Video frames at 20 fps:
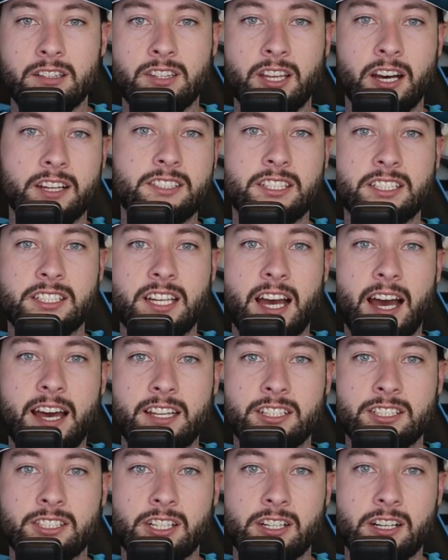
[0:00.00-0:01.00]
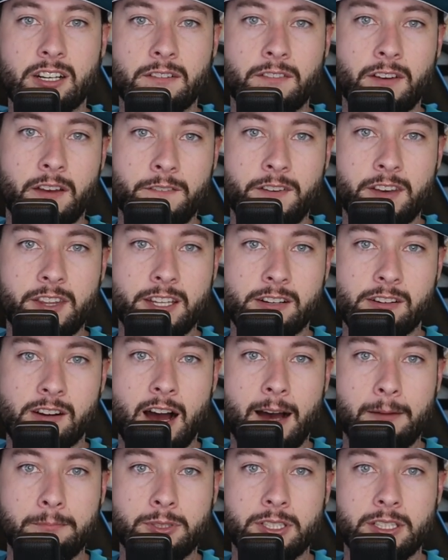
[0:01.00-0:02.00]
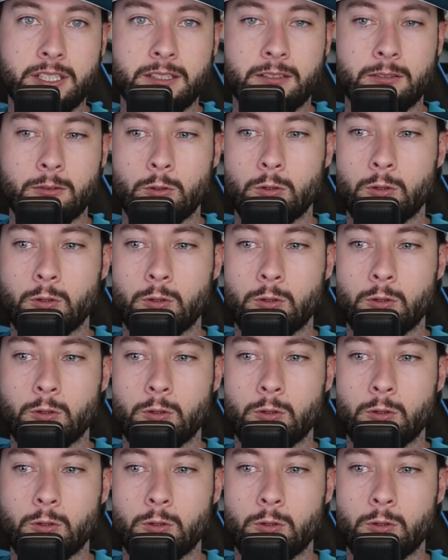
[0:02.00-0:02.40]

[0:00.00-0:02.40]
does this guy deserve a fifth year option?